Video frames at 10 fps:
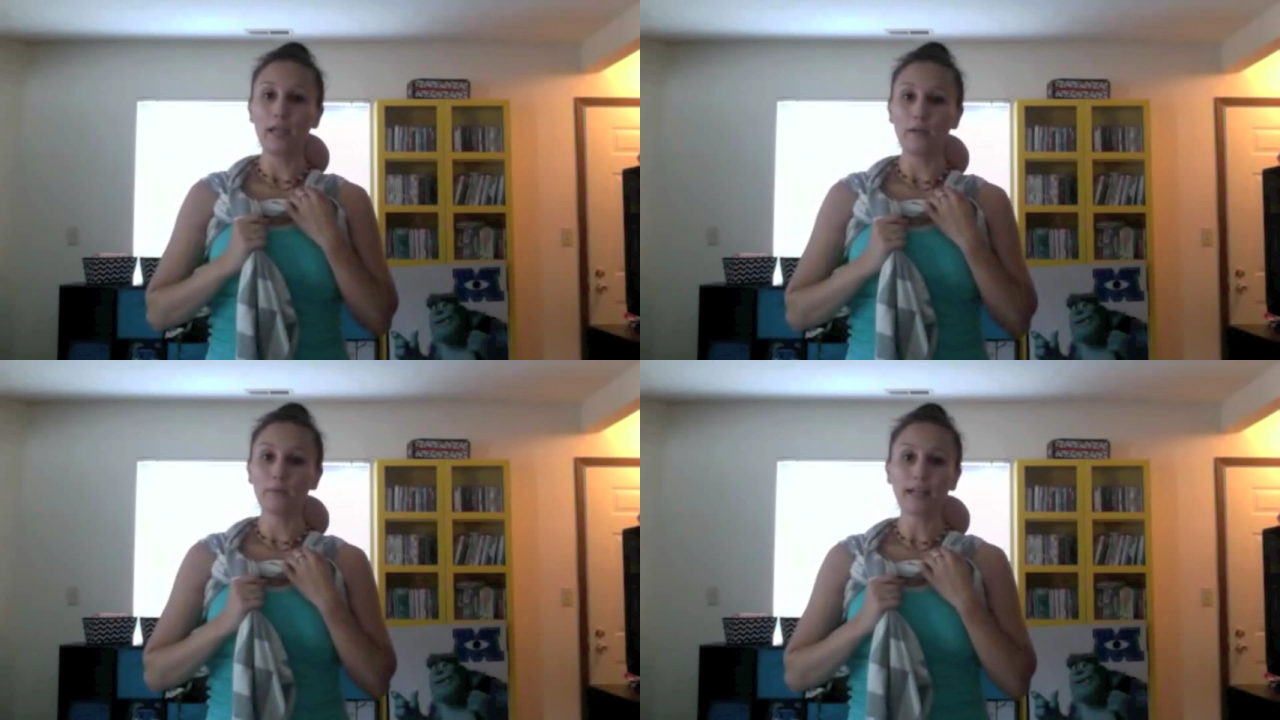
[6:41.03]

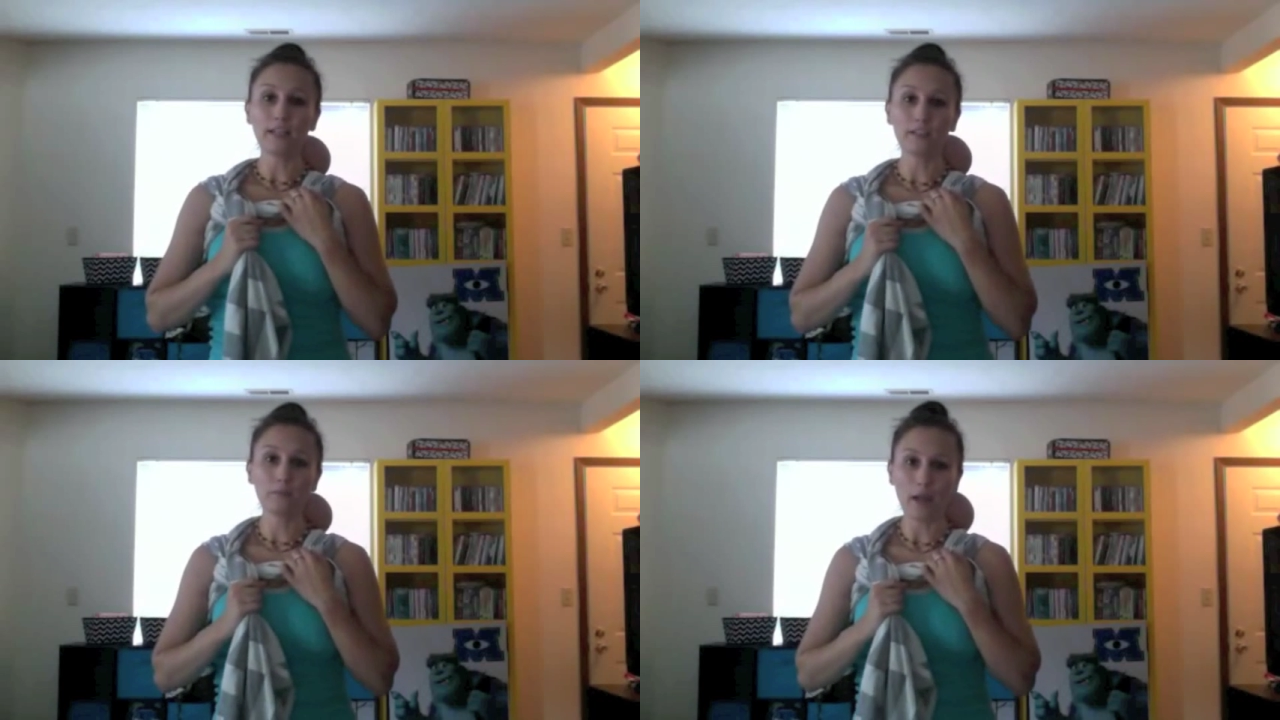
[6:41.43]
a
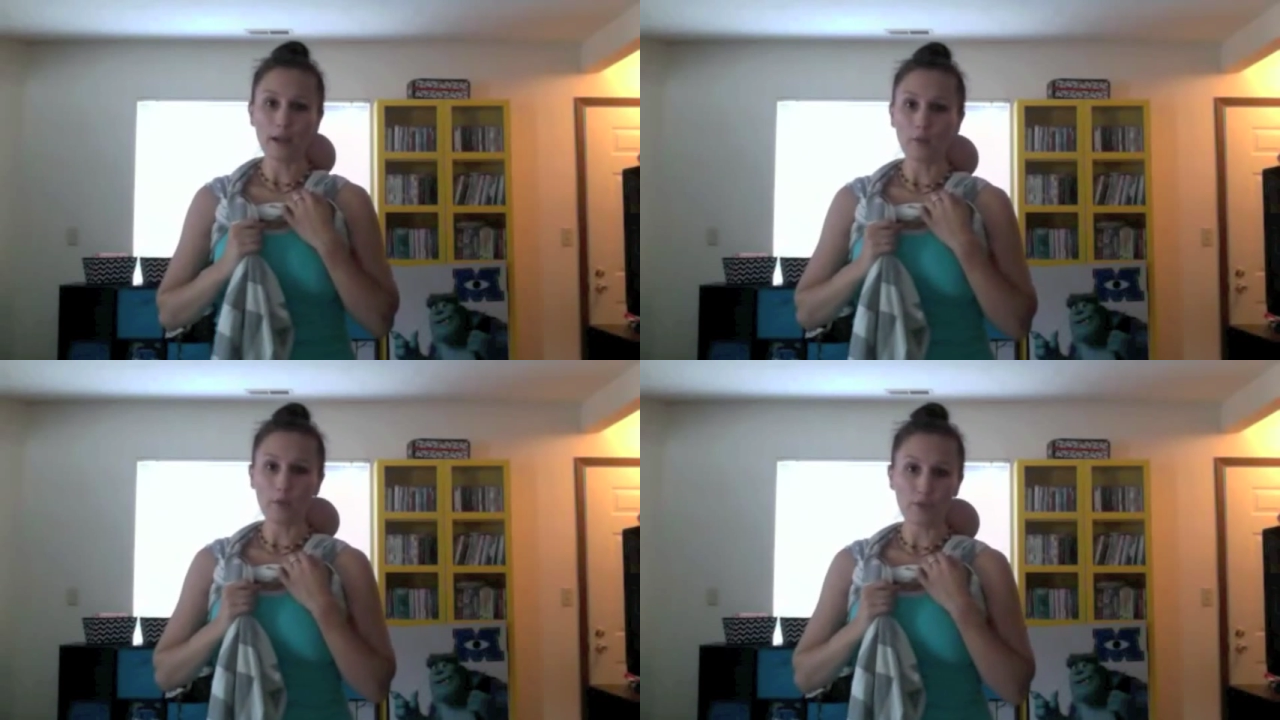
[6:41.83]
regular ruck
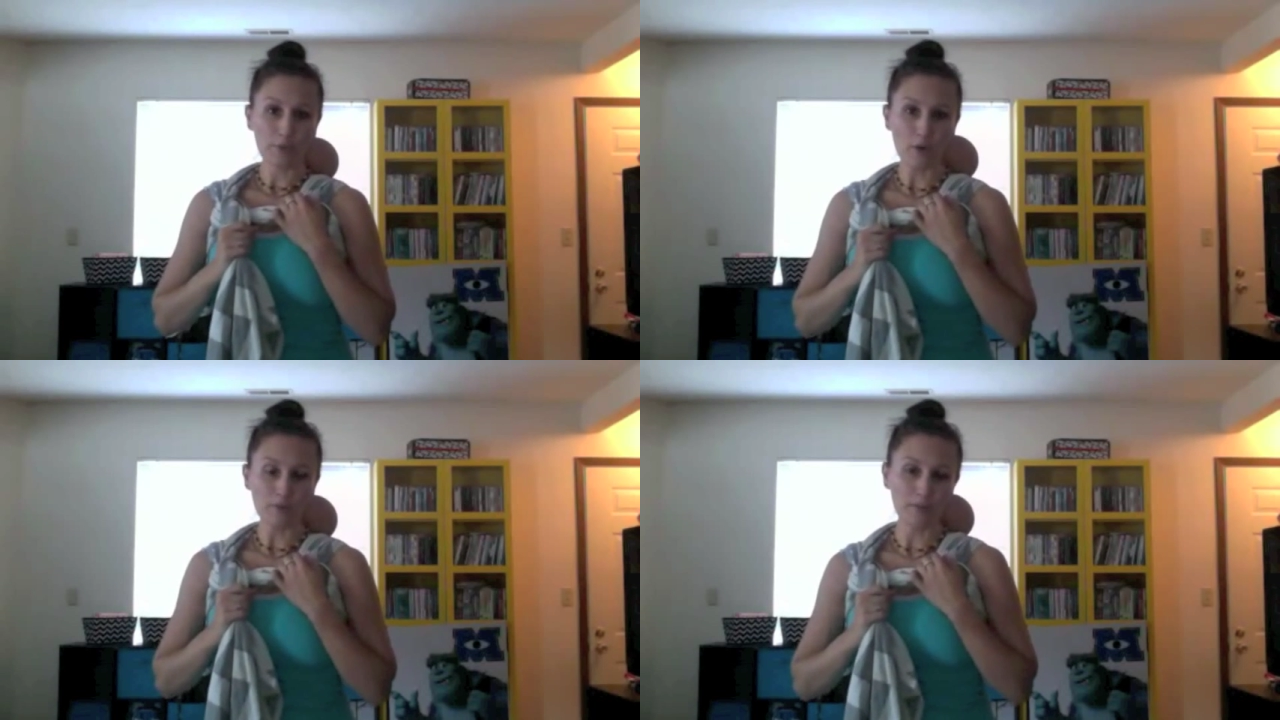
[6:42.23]
with a
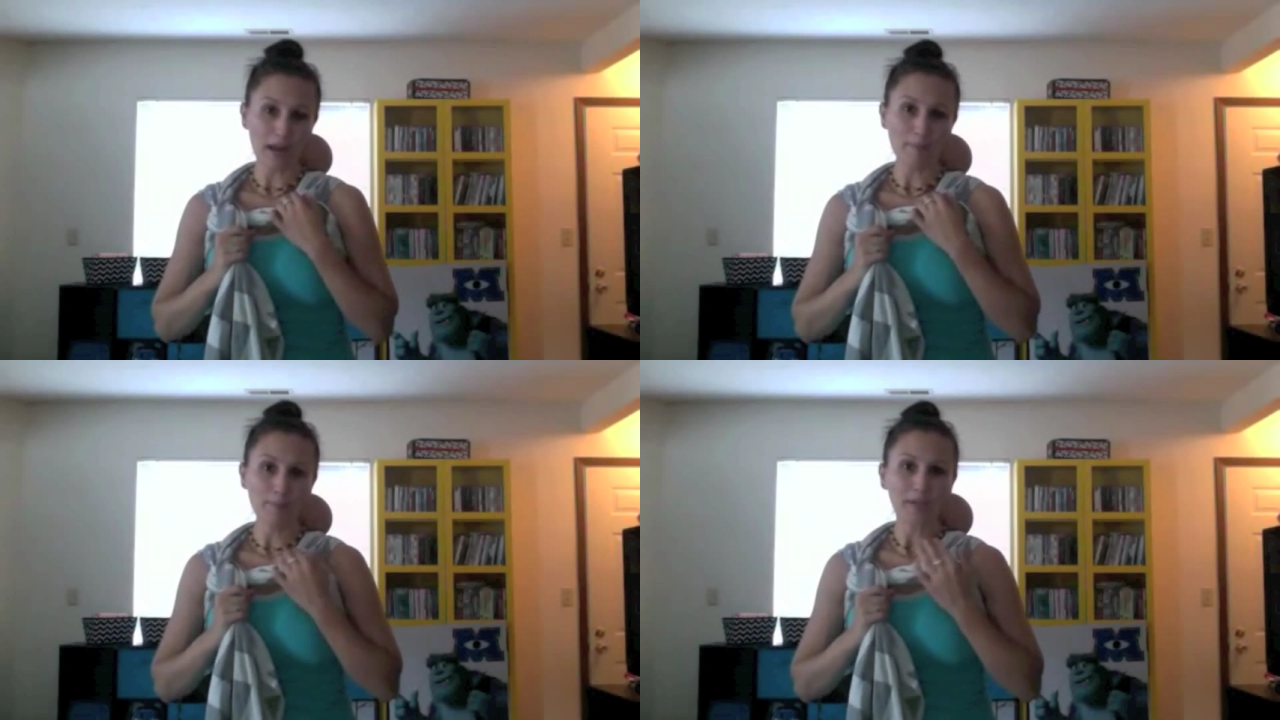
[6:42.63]
woven
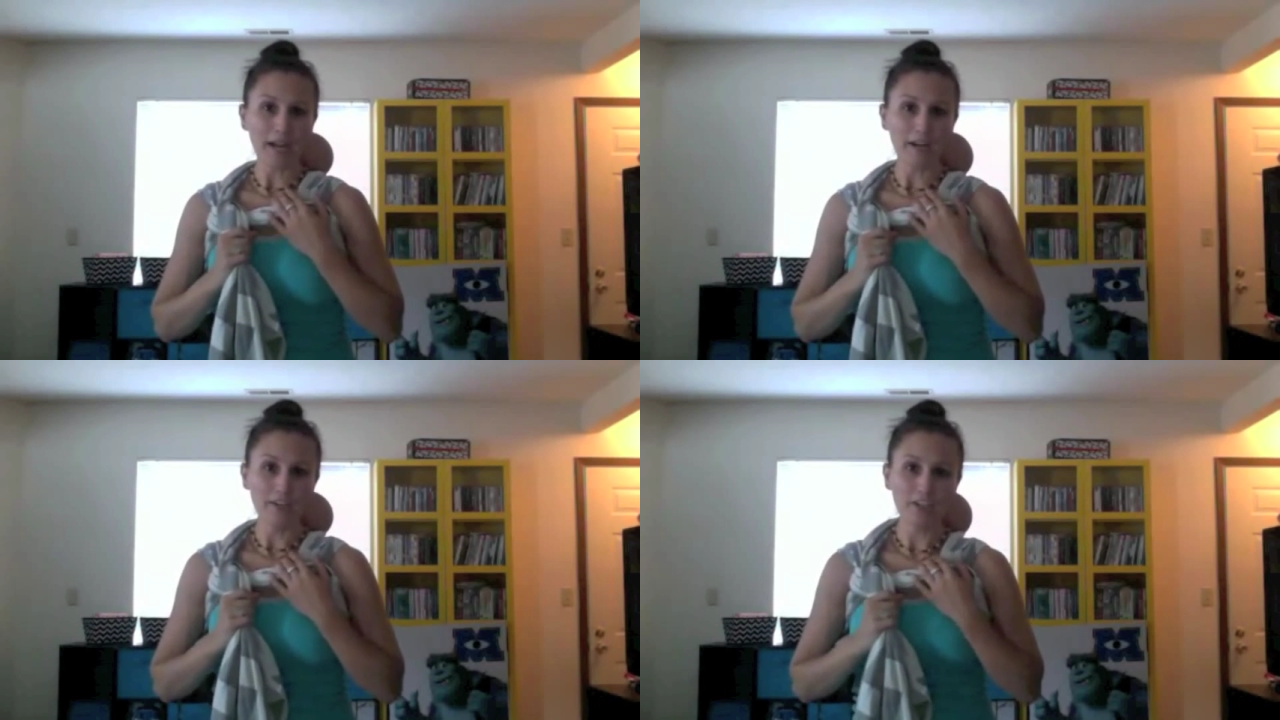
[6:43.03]
wrap
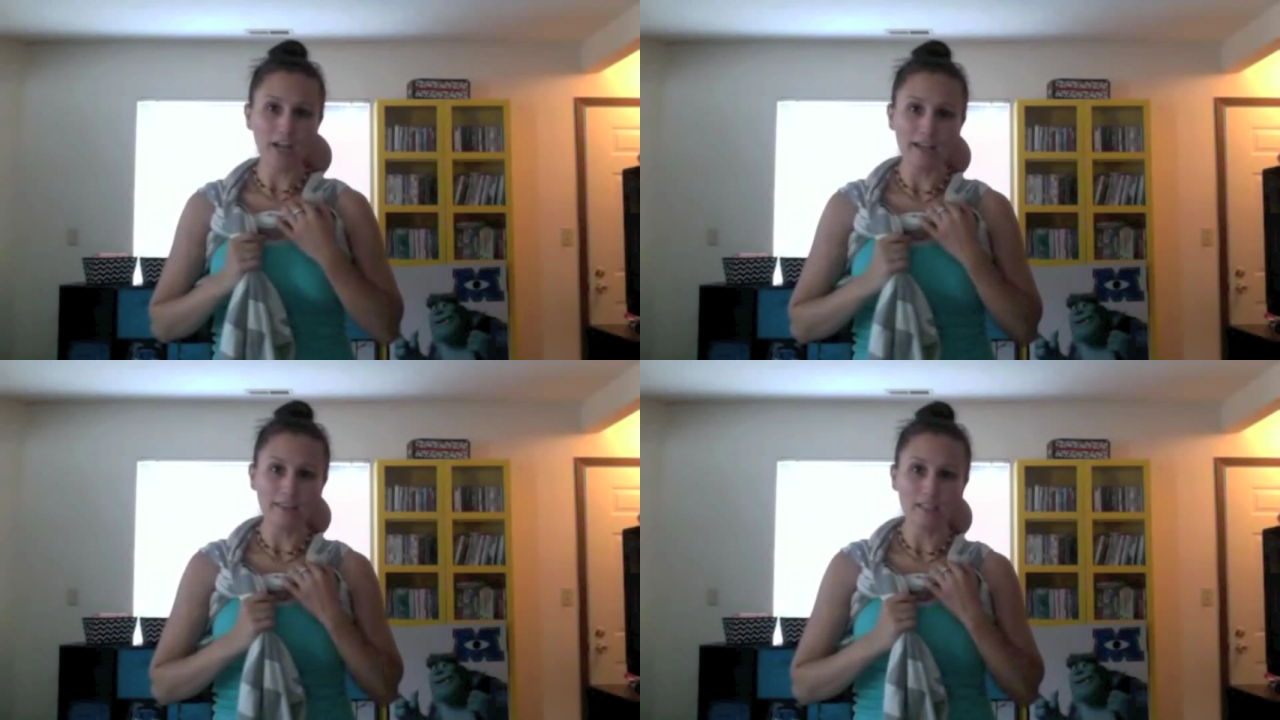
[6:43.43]
prior to
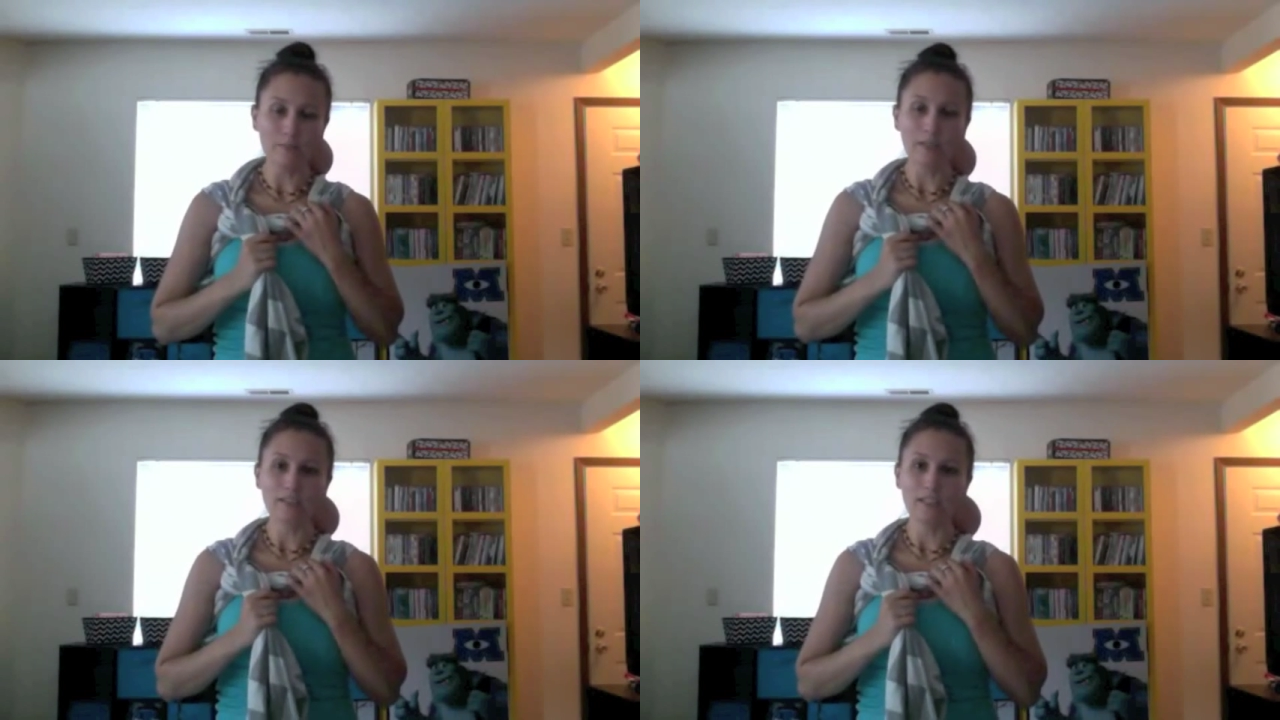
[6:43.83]
trying this
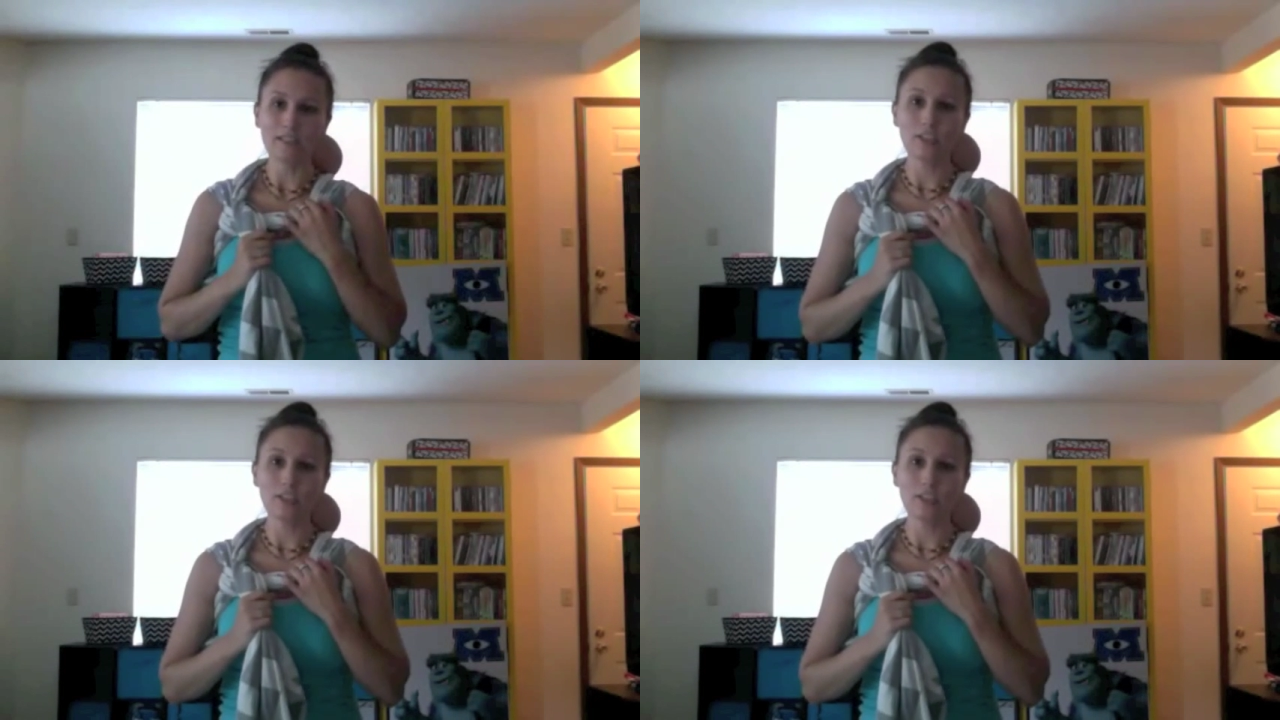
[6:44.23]
because it is